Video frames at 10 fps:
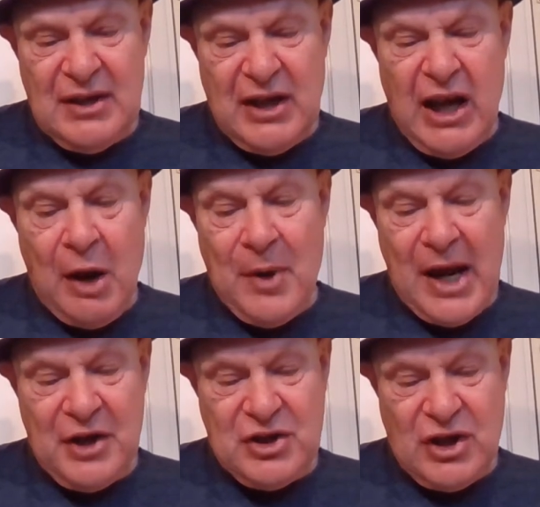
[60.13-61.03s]
The lower
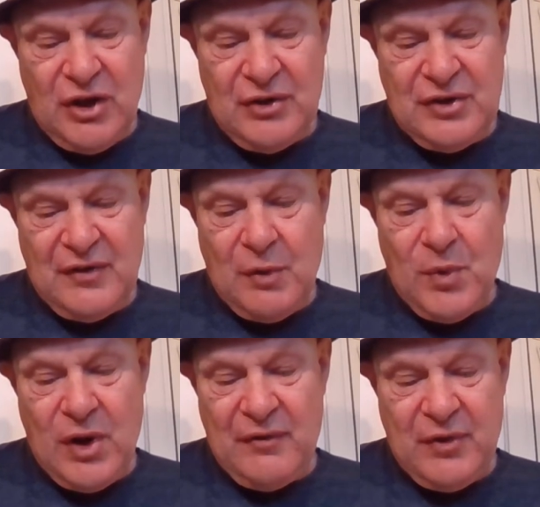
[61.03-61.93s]
echelons of the
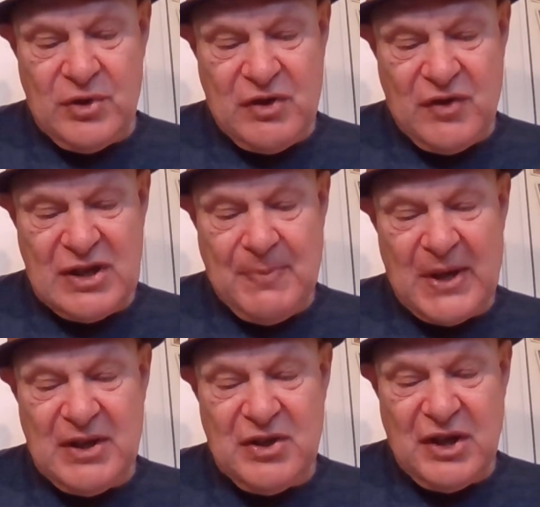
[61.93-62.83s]
workforce are
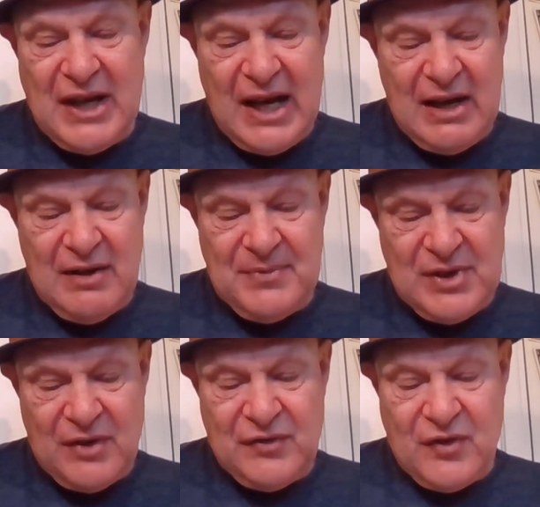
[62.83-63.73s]
expecting to gear
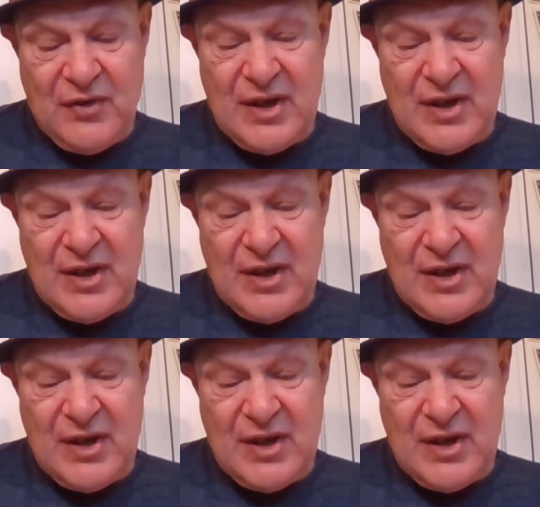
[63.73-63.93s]
themselves for a